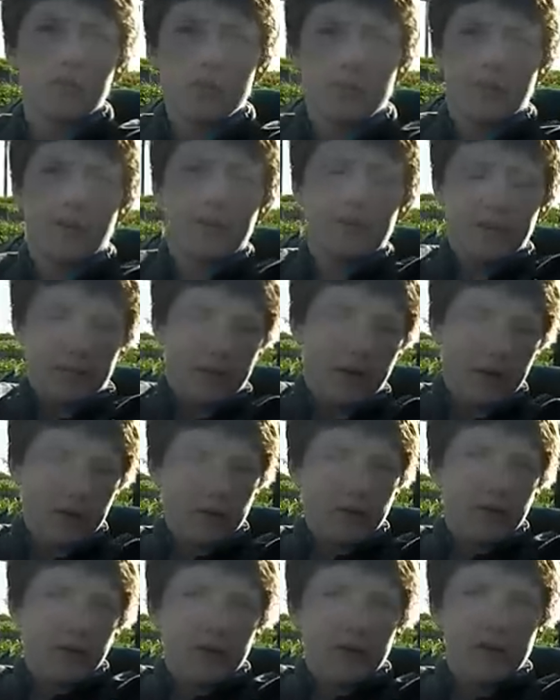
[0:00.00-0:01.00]
Moved everything
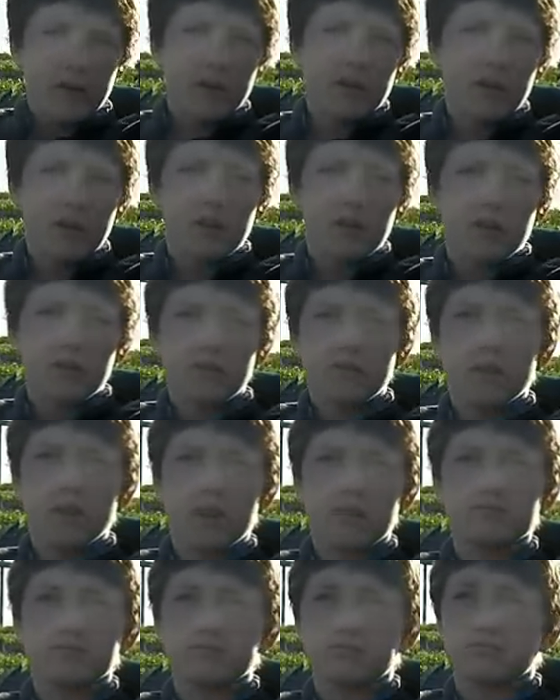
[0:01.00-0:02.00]
around and
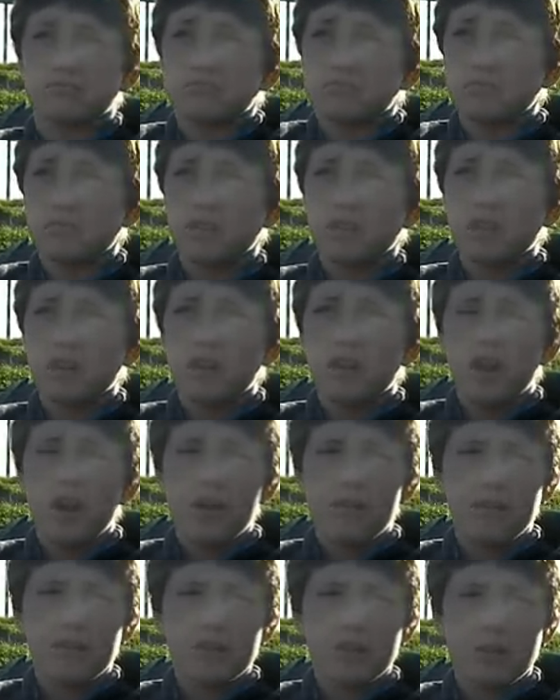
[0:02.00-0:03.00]
yeah,
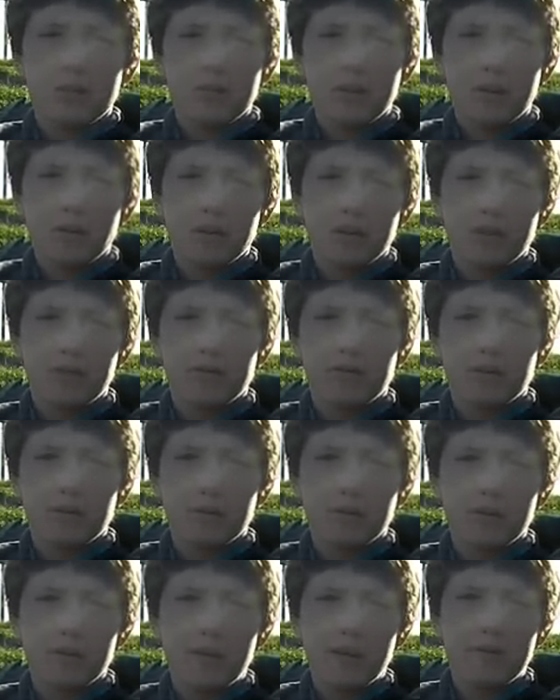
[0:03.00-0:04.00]
hopefully try and pick one off
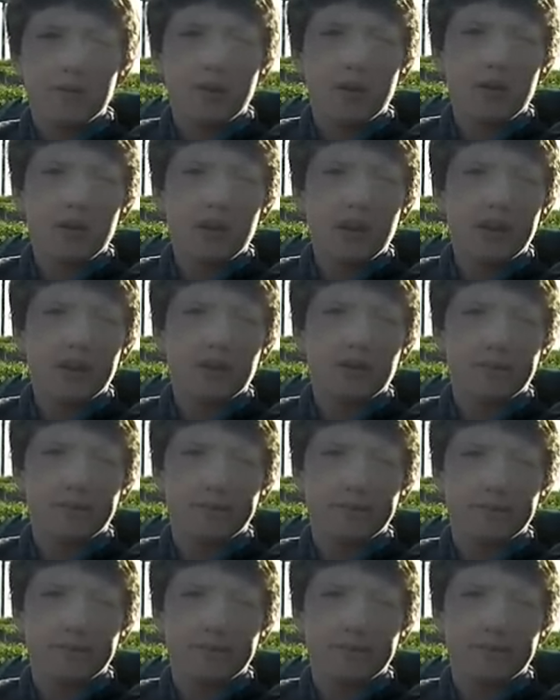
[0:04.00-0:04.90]
from the main part of the lake.